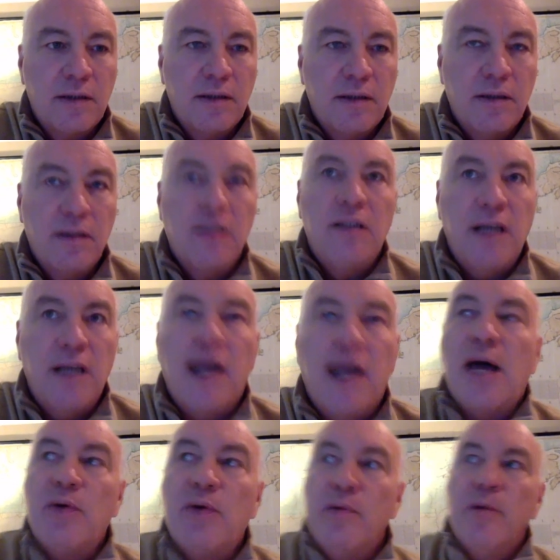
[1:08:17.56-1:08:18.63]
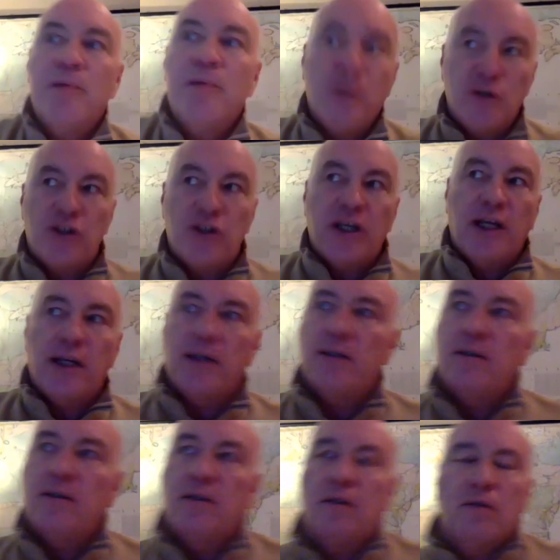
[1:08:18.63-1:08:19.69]
Yeah, I remember
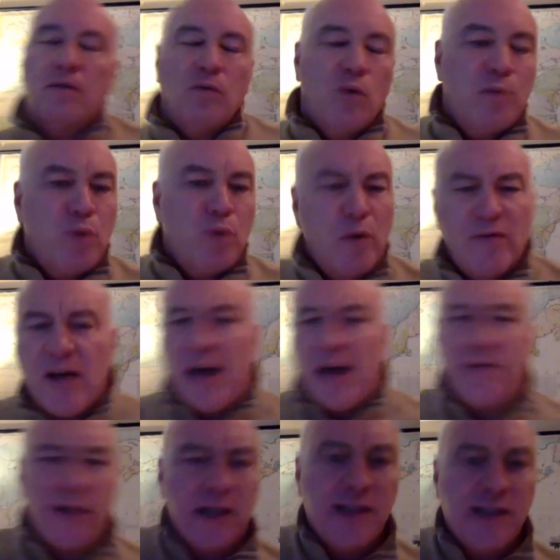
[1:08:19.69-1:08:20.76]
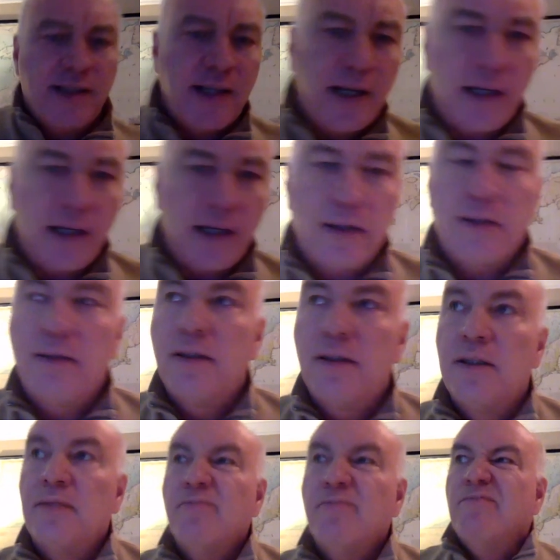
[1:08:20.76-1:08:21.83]
seeing 1.5 and then seeing,
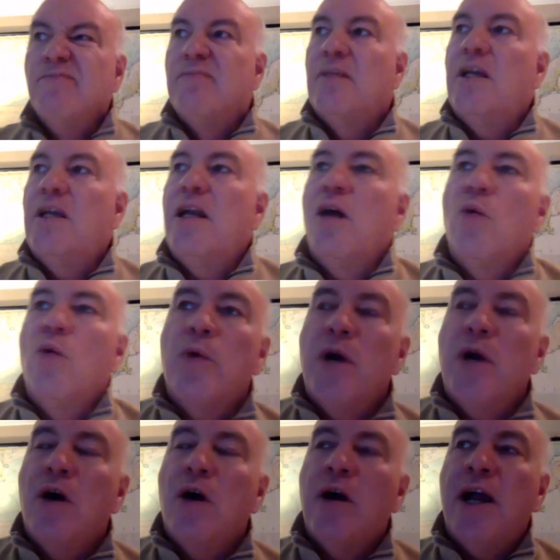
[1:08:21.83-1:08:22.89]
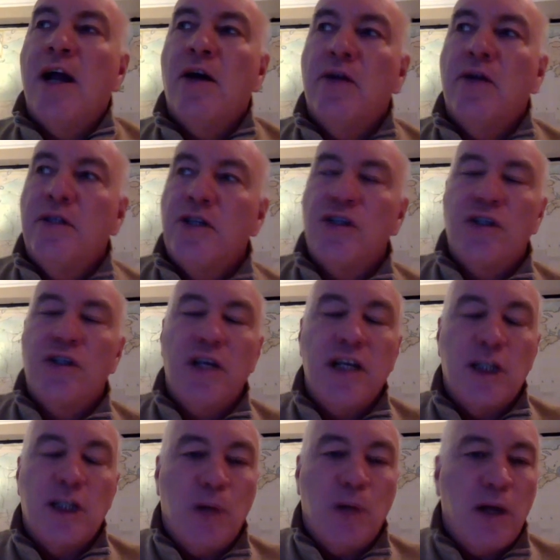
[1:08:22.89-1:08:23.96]
you know, where we are now, and just
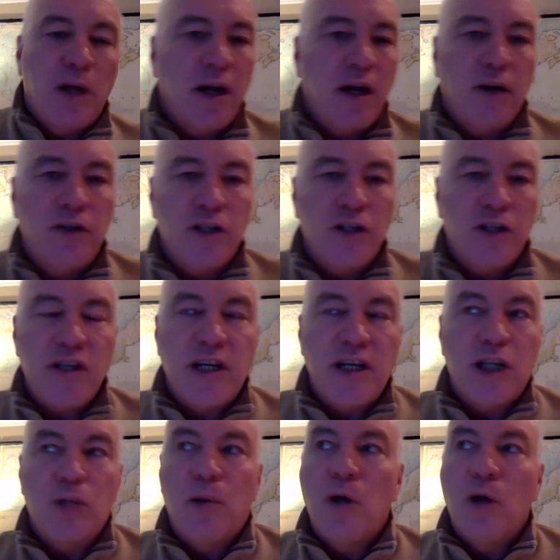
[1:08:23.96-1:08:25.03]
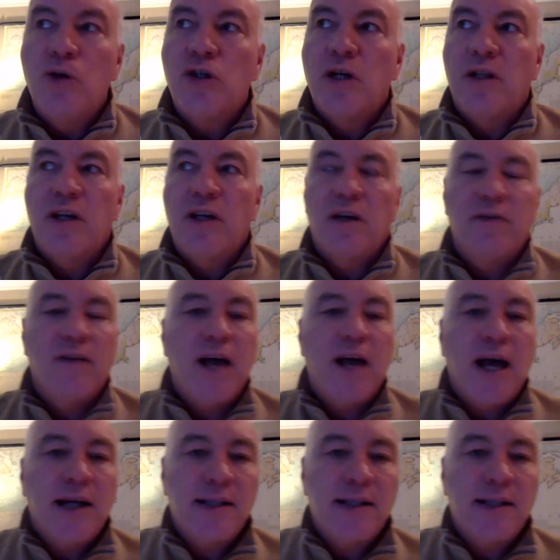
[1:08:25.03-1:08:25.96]
you know, just the explosion and the effects,